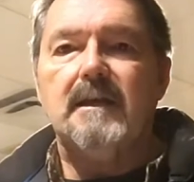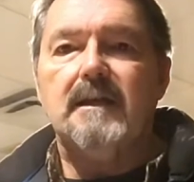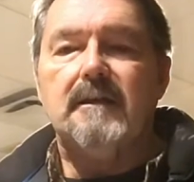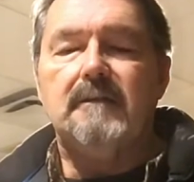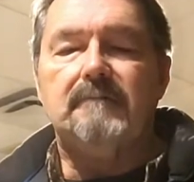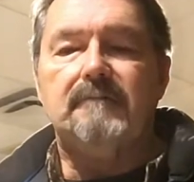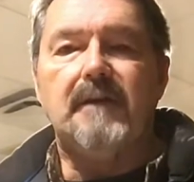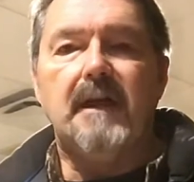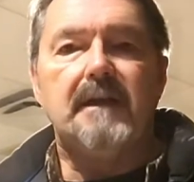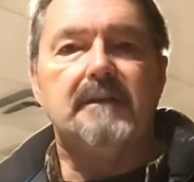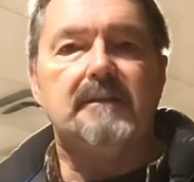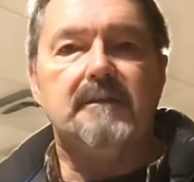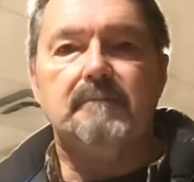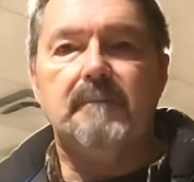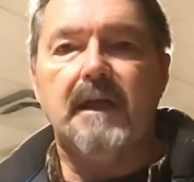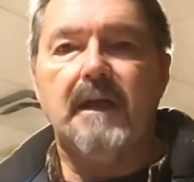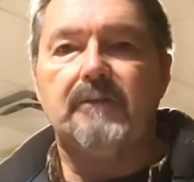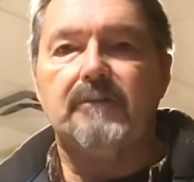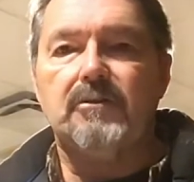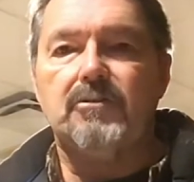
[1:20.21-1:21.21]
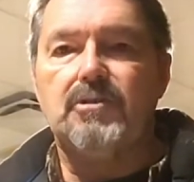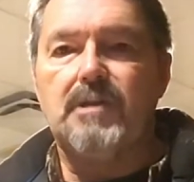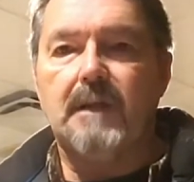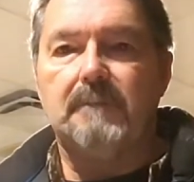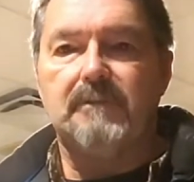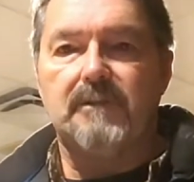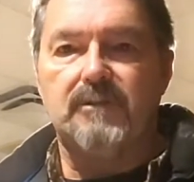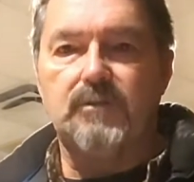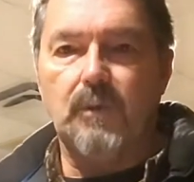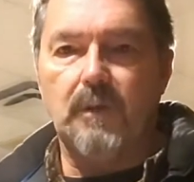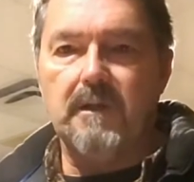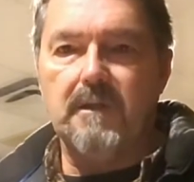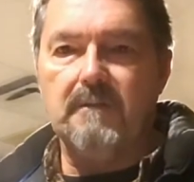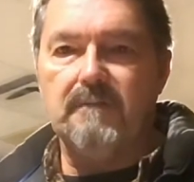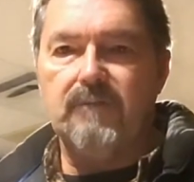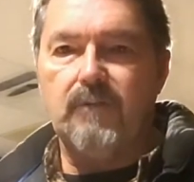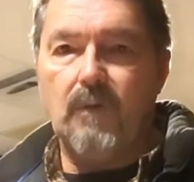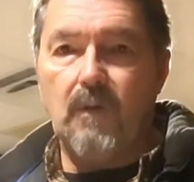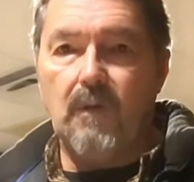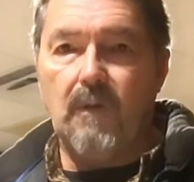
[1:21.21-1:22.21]
In fact, in Matthew chapter
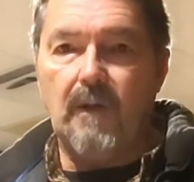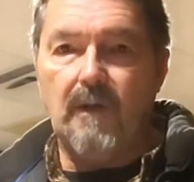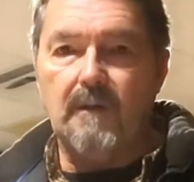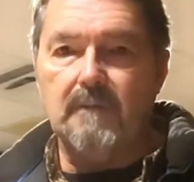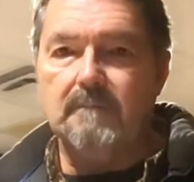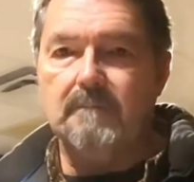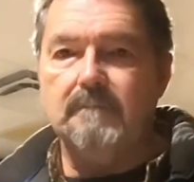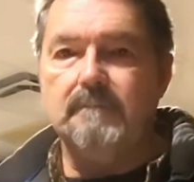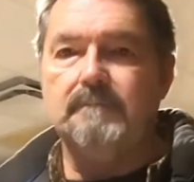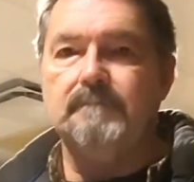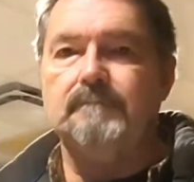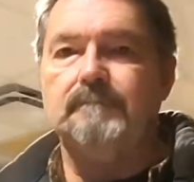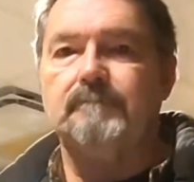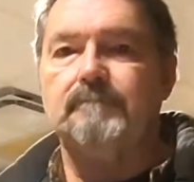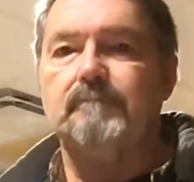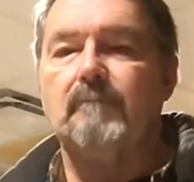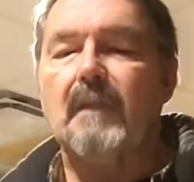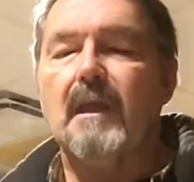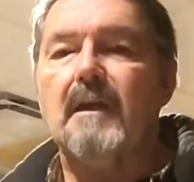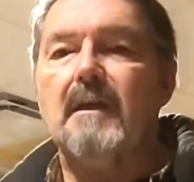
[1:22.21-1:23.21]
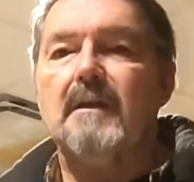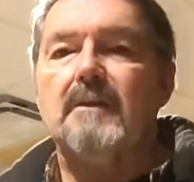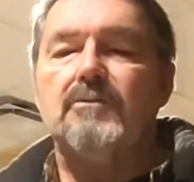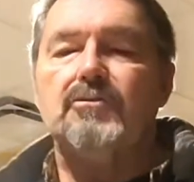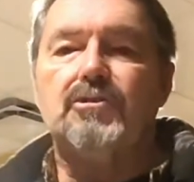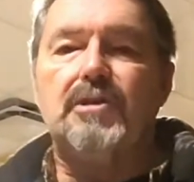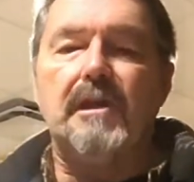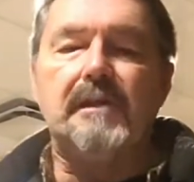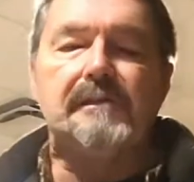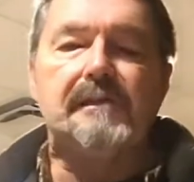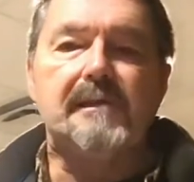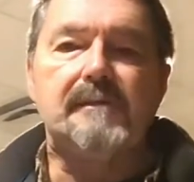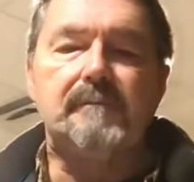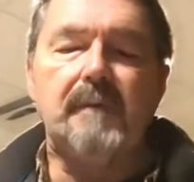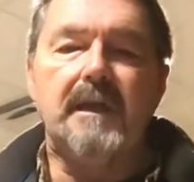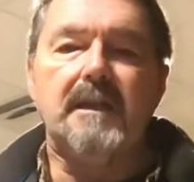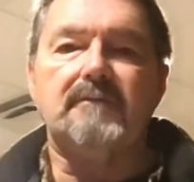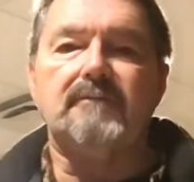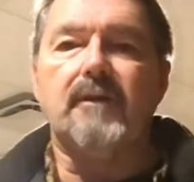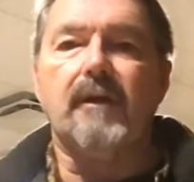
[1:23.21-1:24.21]
24, Jesus
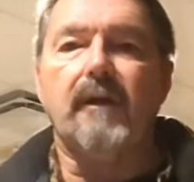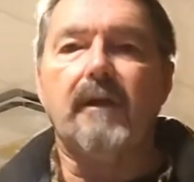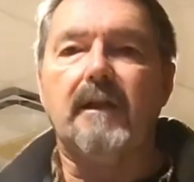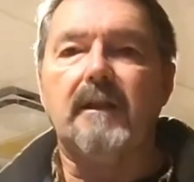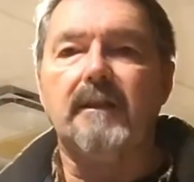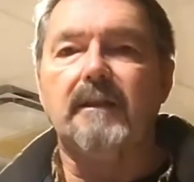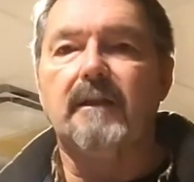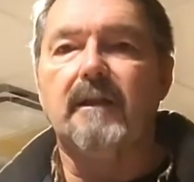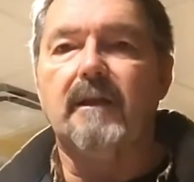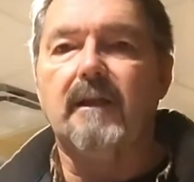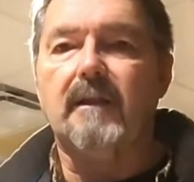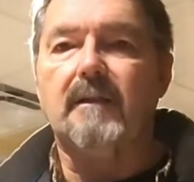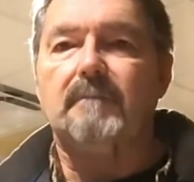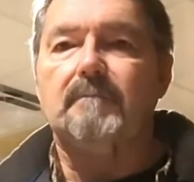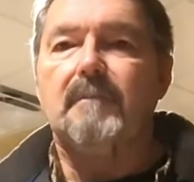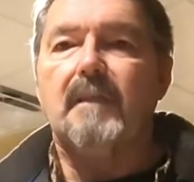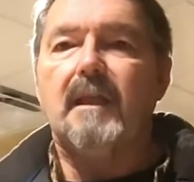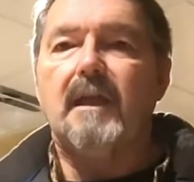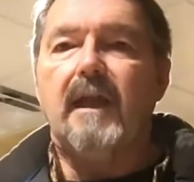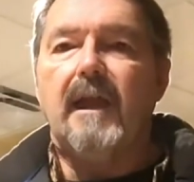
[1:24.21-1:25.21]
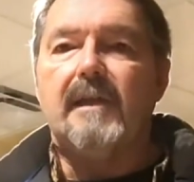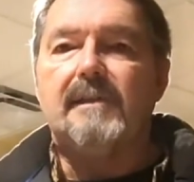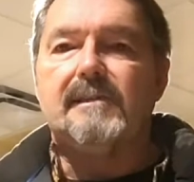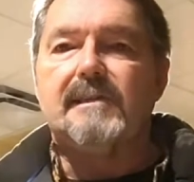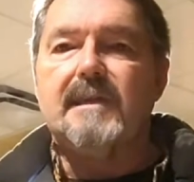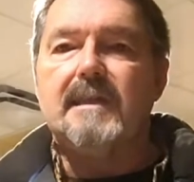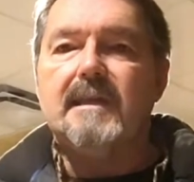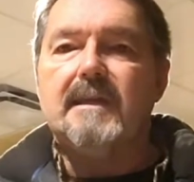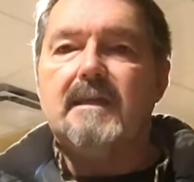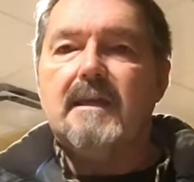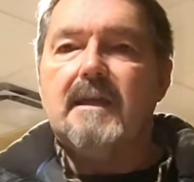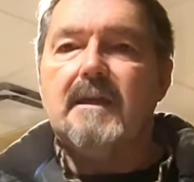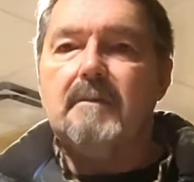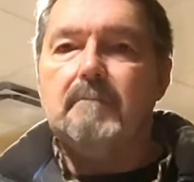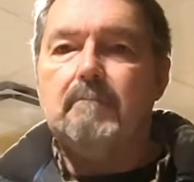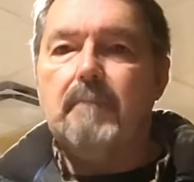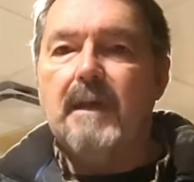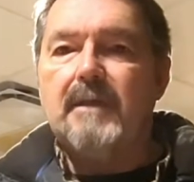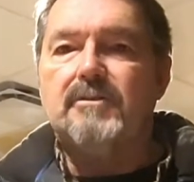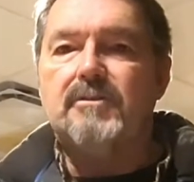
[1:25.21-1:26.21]
made it very clear as he
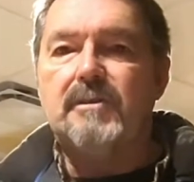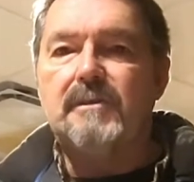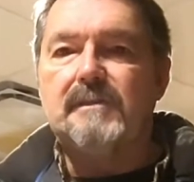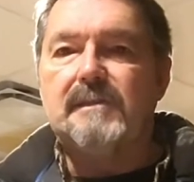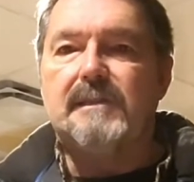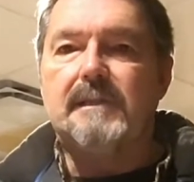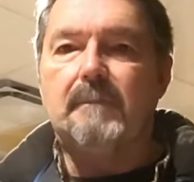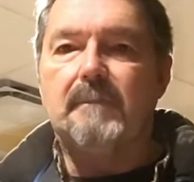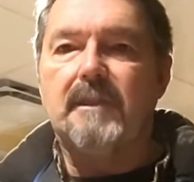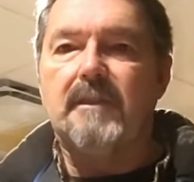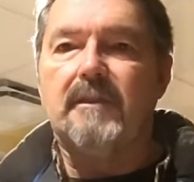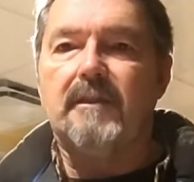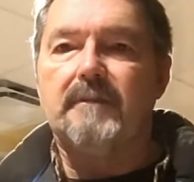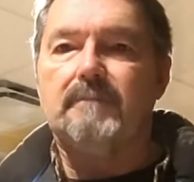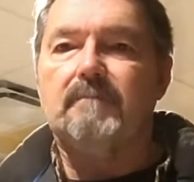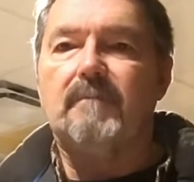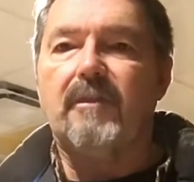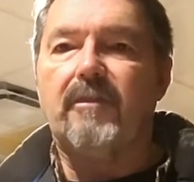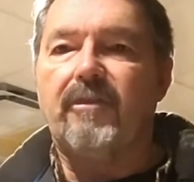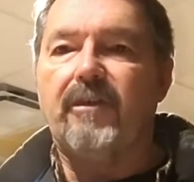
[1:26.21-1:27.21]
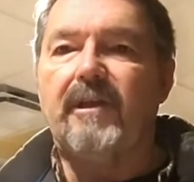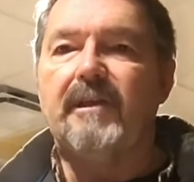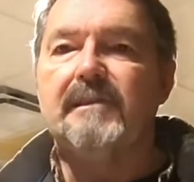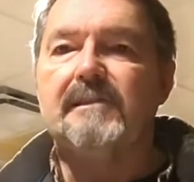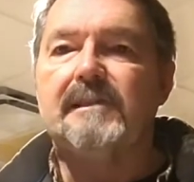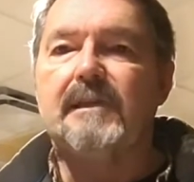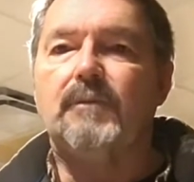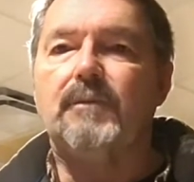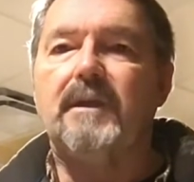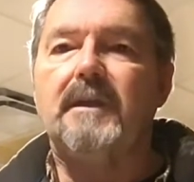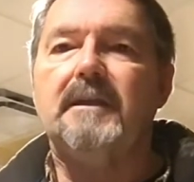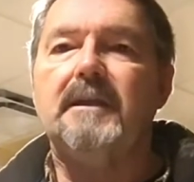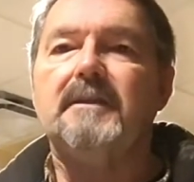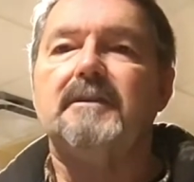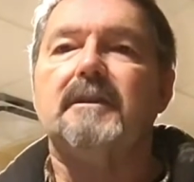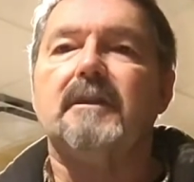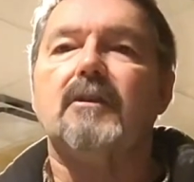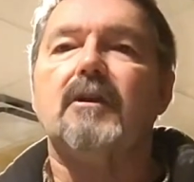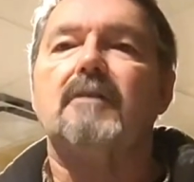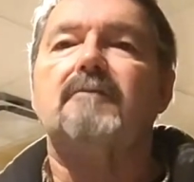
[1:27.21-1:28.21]
mentioned some of the things that we
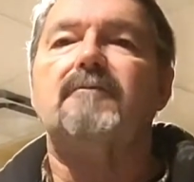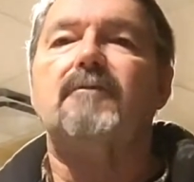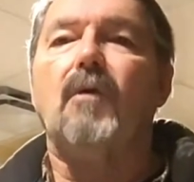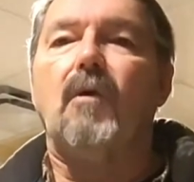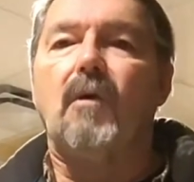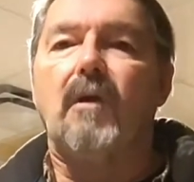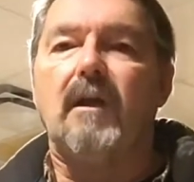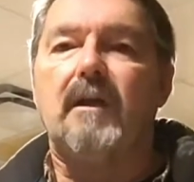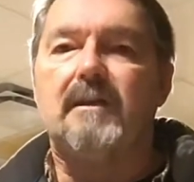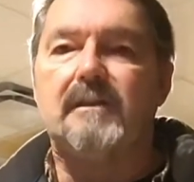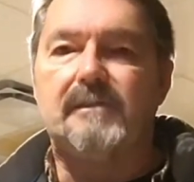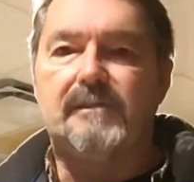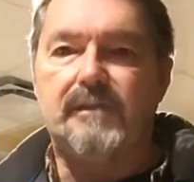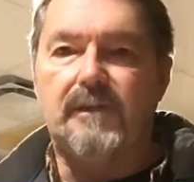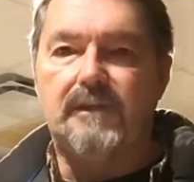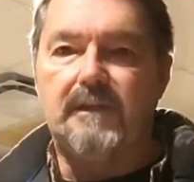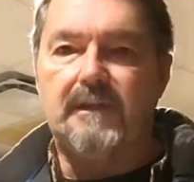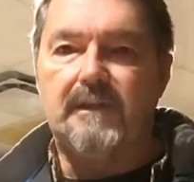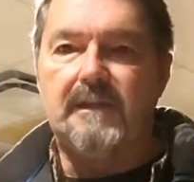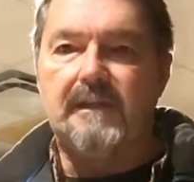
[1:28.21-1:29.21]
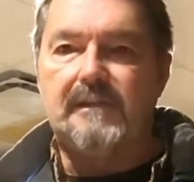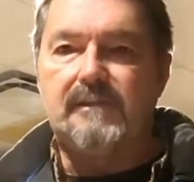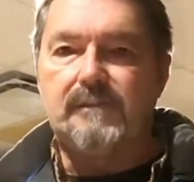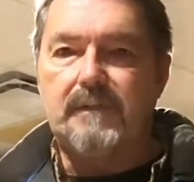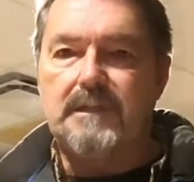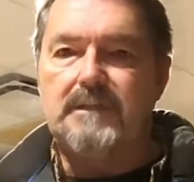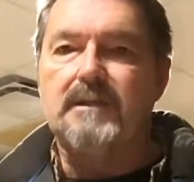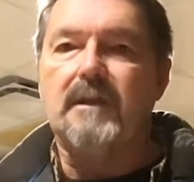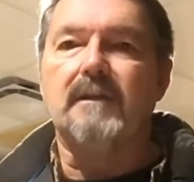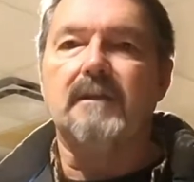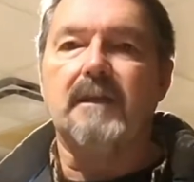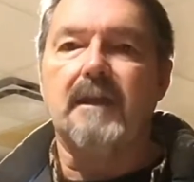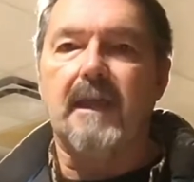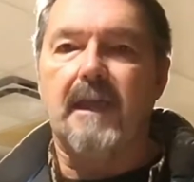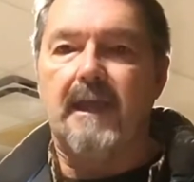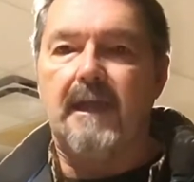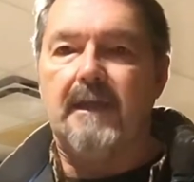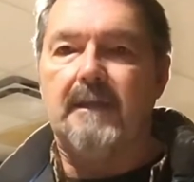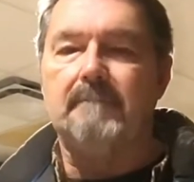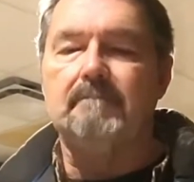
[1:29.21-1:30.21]
need to look for concerning his return
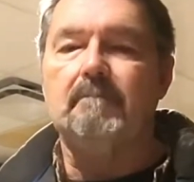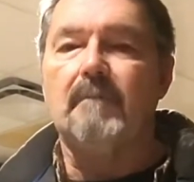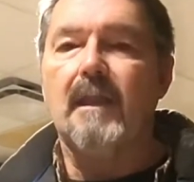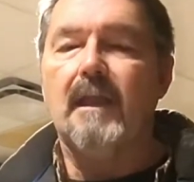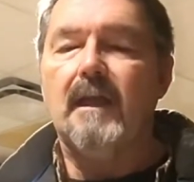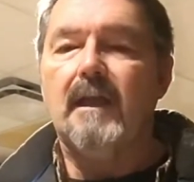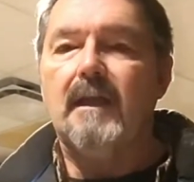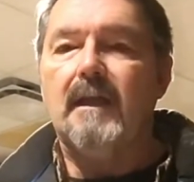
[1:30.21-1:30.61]
again.